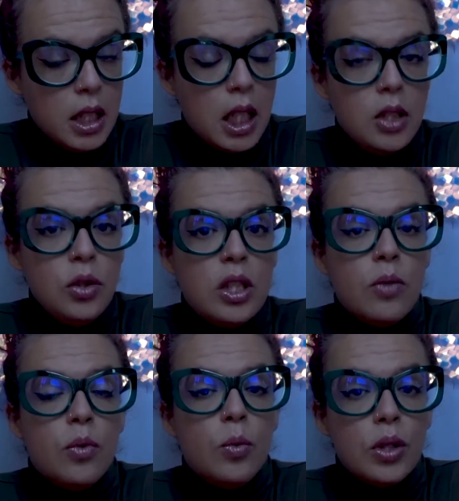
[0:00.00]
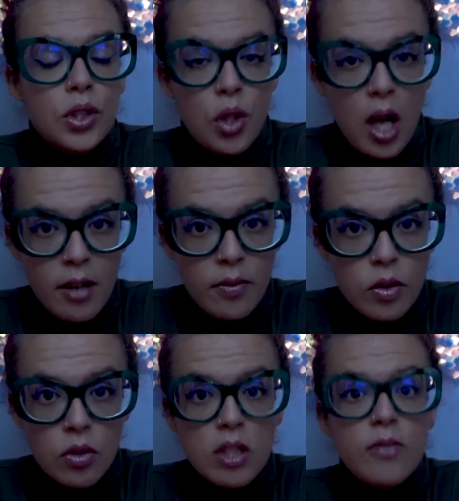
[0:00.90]
Are you looking for what you have, or are
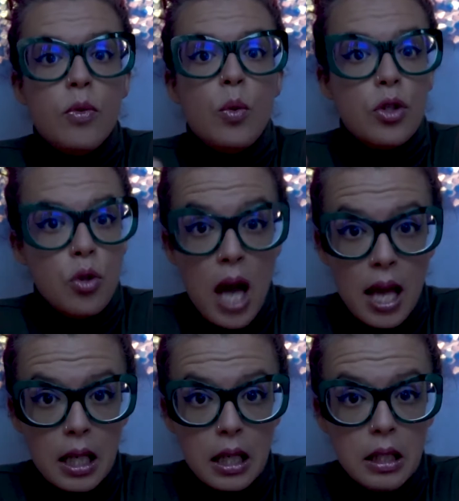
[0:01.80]
you looking for what you lack?